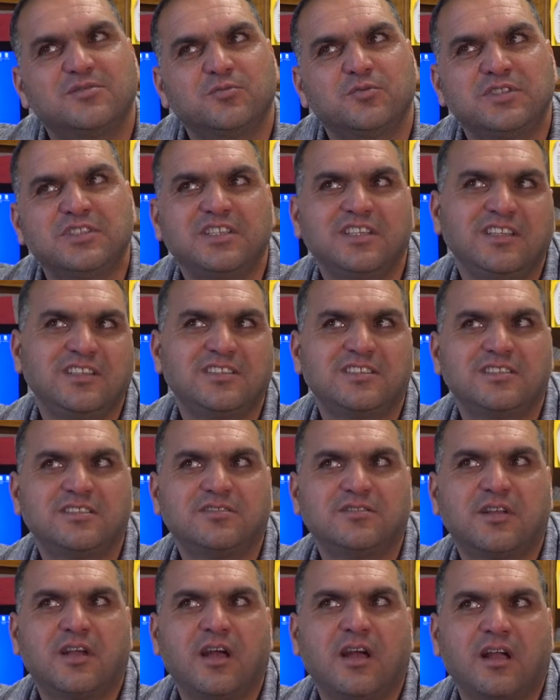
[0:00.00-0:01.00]
We see
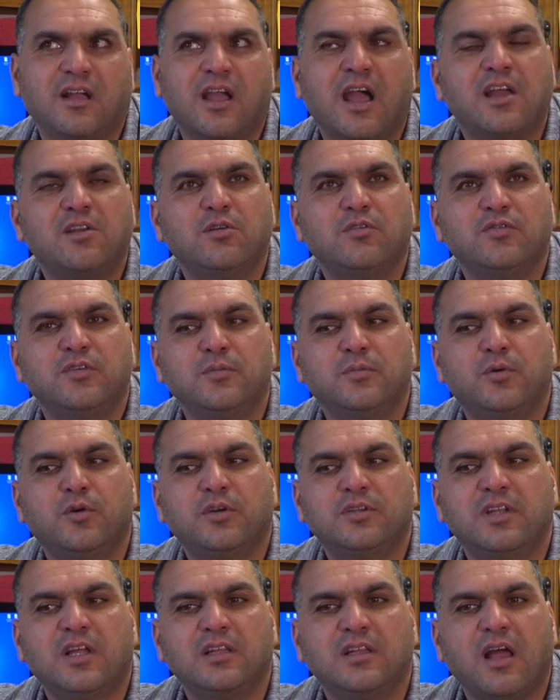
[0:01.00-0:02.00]
it's uh, kind of
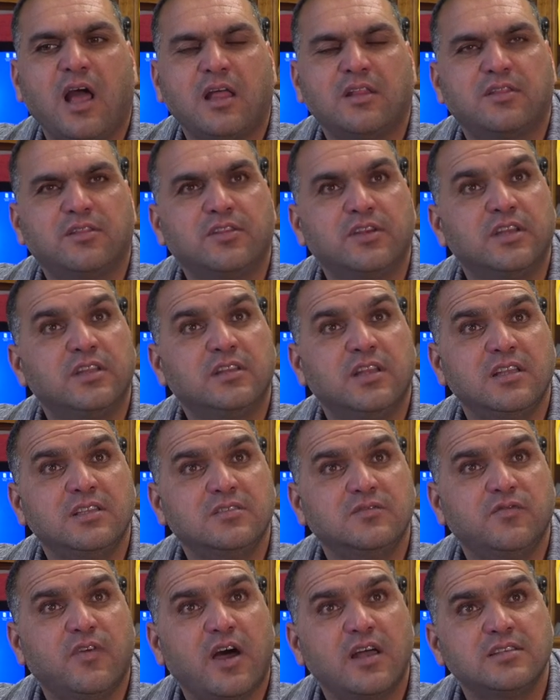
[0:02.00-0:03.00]
important at three
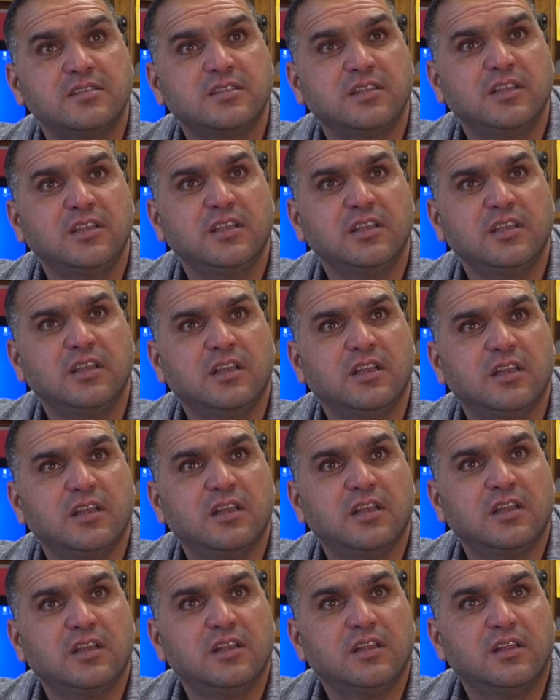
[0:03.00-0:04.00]
days fasting,
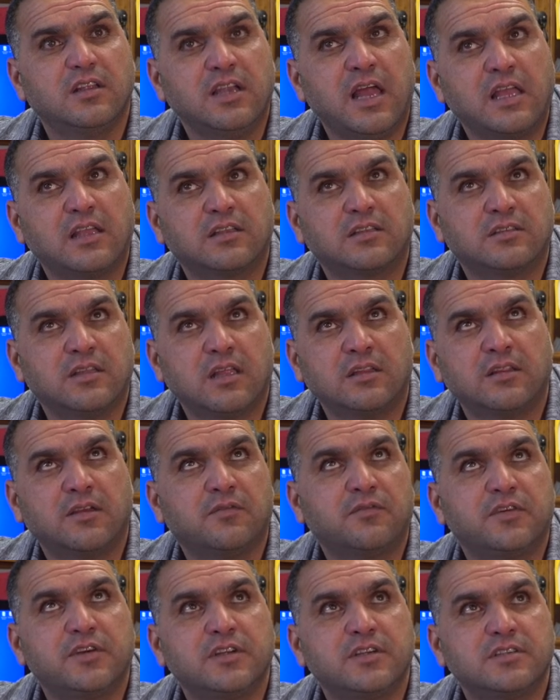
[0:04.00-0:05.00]
like the, the
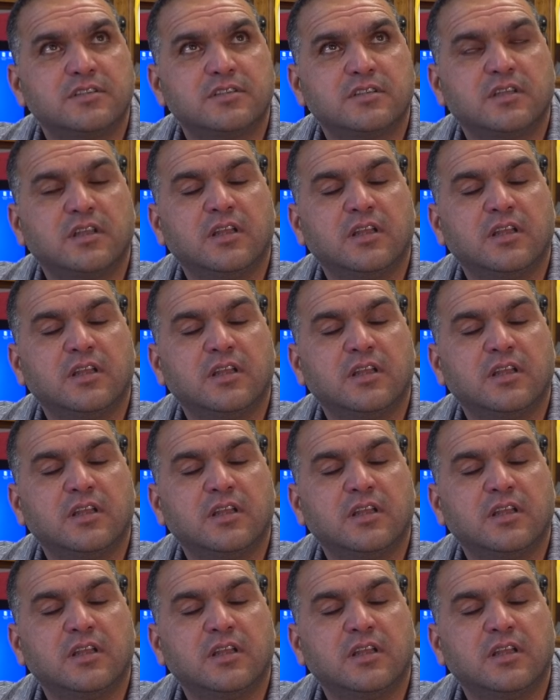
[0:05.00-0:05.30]
first...